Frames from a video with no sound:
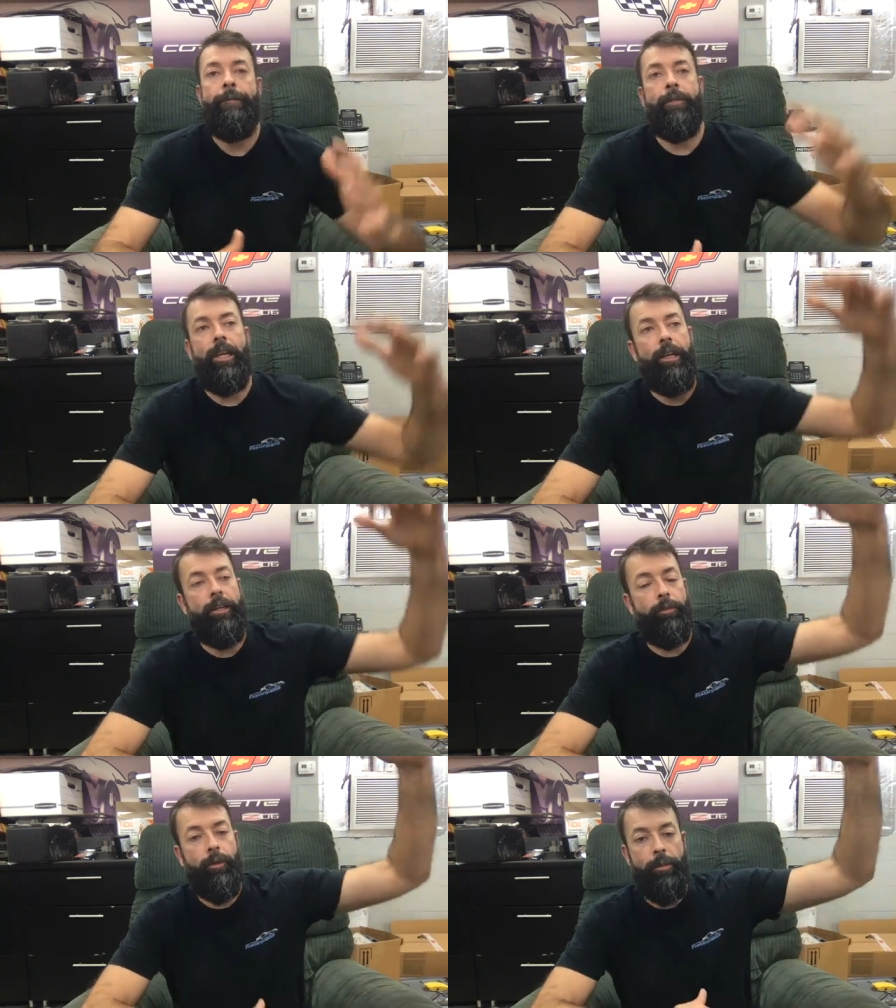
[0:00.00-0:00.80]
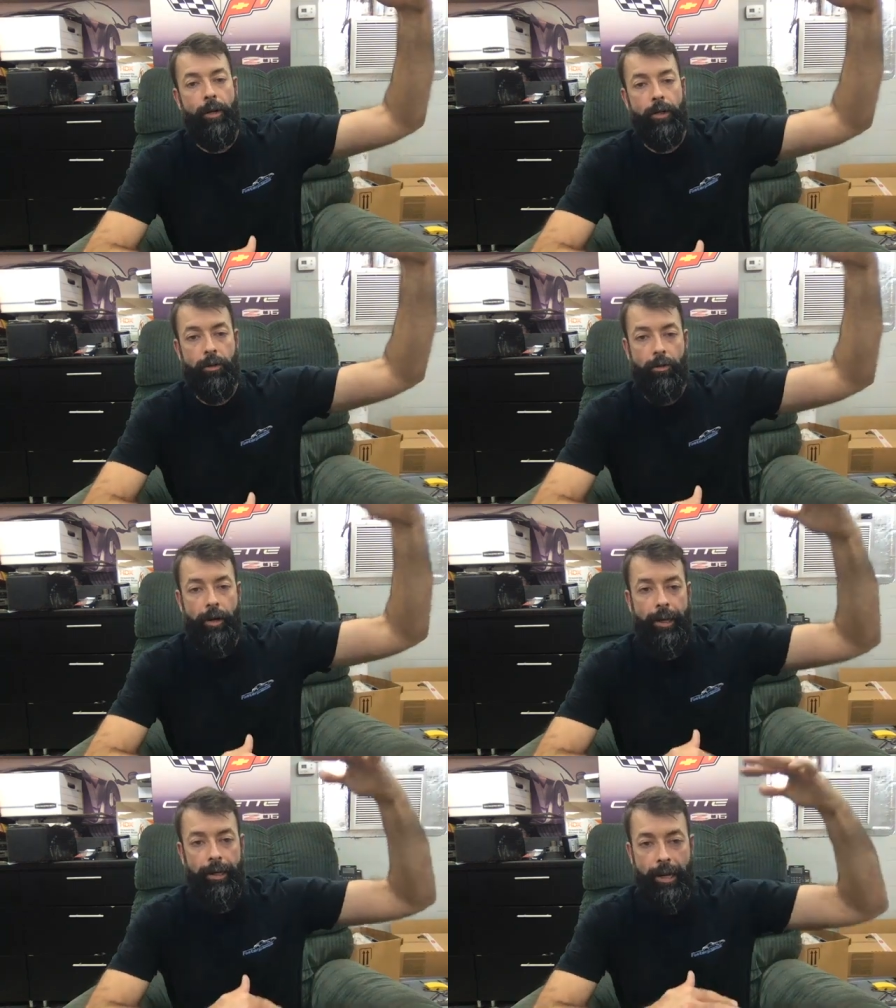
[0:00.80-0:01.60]
is pretty much
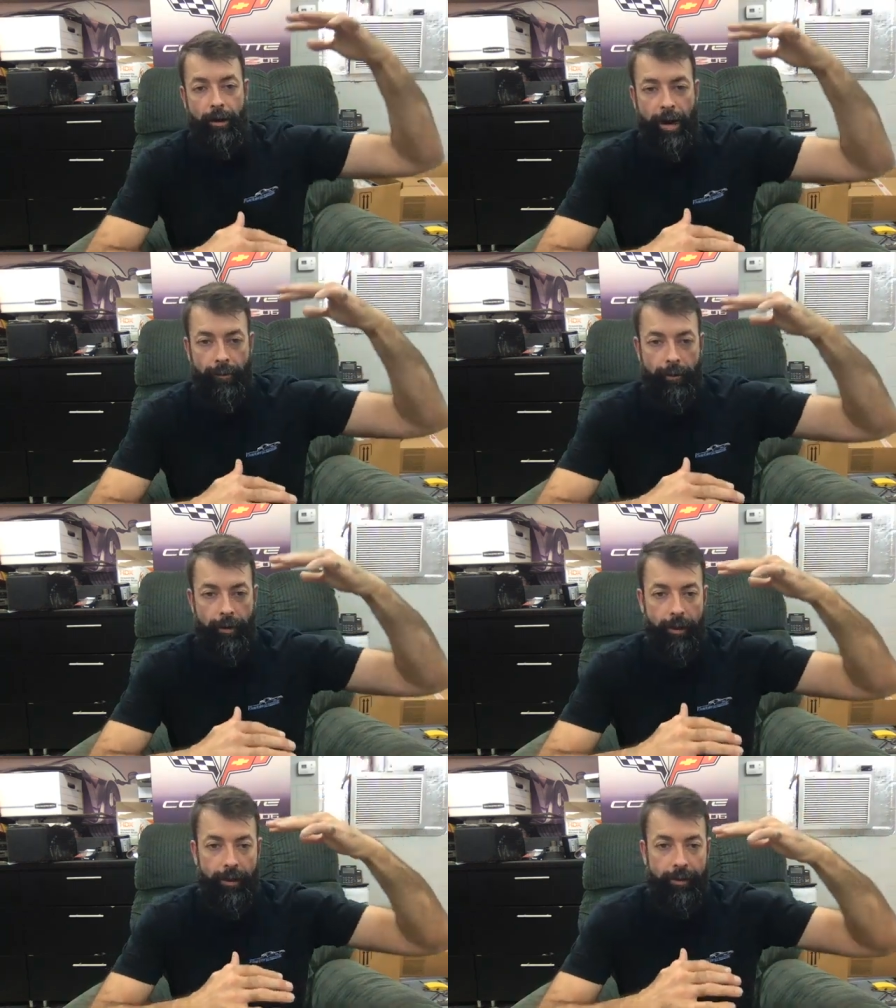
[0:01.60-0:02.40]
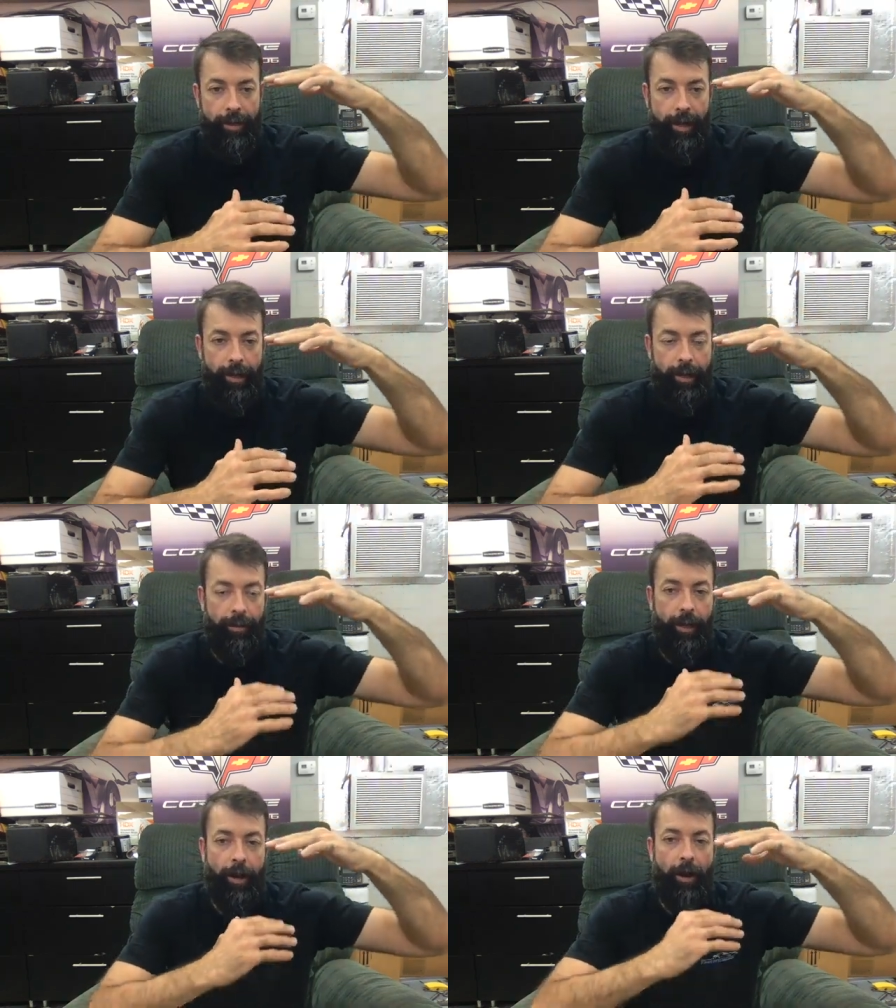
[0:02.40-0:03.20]
shrinking down everything that's in
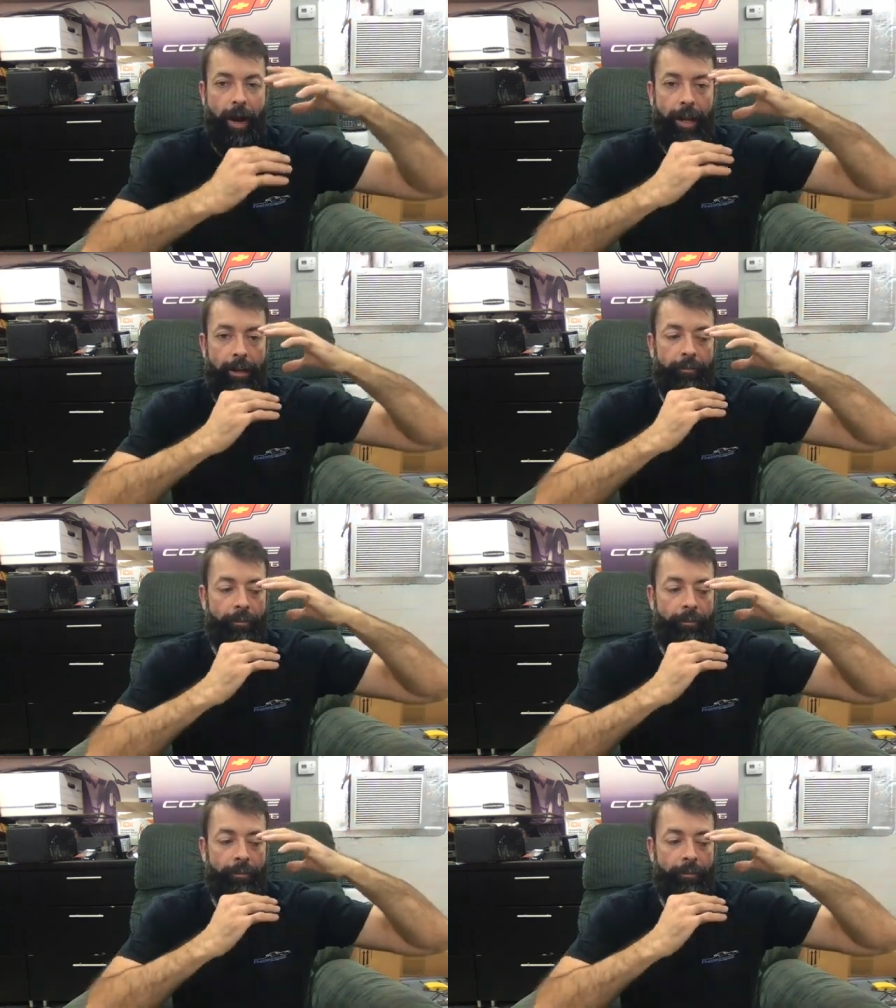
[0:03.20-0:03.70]
there and